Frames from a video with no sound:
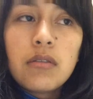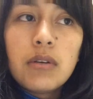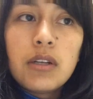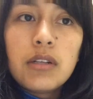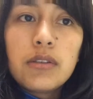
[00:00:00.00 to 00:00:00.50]

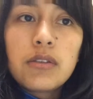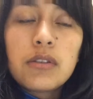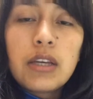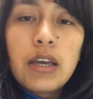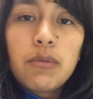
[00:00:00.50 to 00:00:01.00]
what
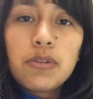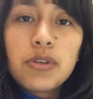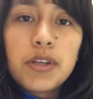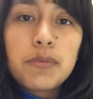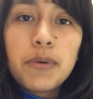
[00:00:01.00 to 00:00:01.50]
else? I will
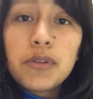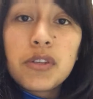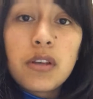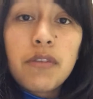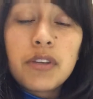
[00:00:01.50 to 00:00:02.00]
try to post
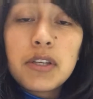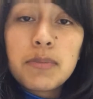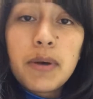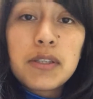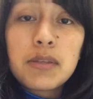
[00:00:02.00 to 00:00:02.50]
as often as
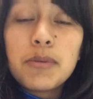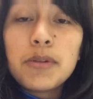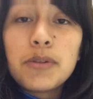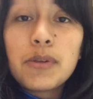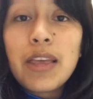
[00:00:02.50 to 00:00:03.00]

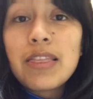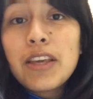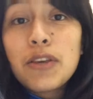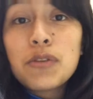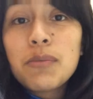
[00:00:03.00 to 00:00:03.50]
possible. And
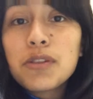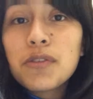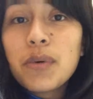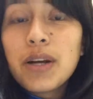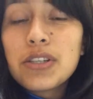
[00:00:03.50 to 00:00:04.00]
thank you so much
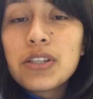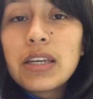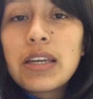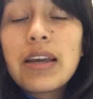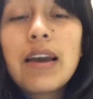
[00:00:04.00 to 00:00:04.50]
for
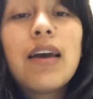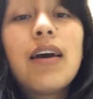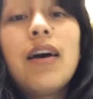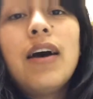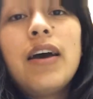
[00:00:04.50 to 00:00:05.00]
watching
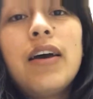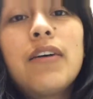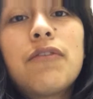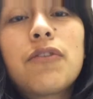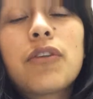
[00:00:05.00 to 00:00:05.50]

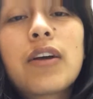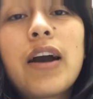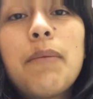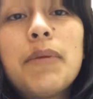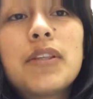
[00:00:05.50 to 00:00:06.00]
and for the
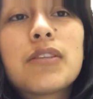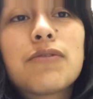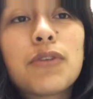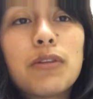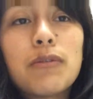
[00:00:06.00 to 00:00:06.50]
comments,
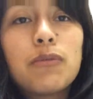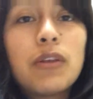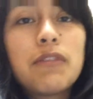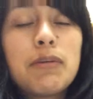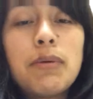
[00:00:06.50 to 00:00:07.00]
for the
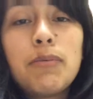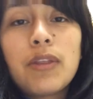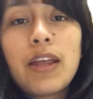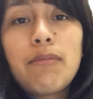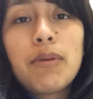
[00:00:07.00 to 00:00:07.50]
lovely people
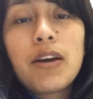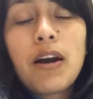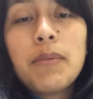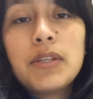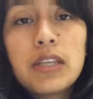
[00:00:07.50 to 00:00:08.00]
that have been
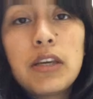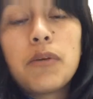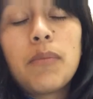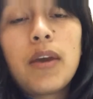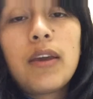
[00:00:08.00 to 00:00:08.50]
commenting
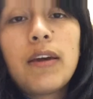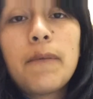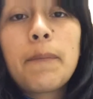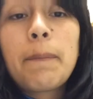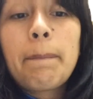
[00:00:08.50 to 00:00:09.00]
on my
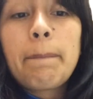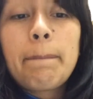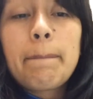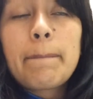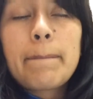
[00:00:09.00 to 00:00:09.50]
uh,
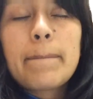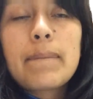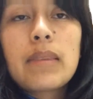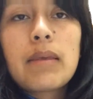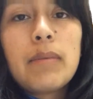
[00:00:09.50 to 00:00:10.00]

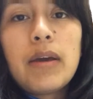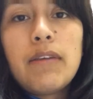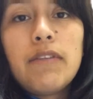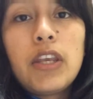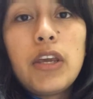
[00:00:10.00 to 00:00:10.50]

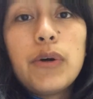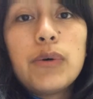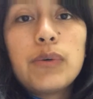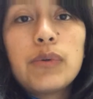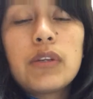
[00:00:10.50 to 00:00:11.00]
my
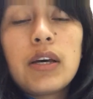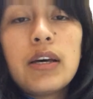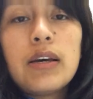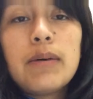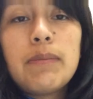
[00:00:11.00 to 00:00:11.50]
videos.
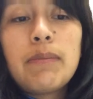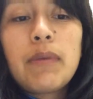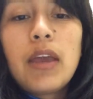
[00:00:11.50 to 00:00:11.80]
Um,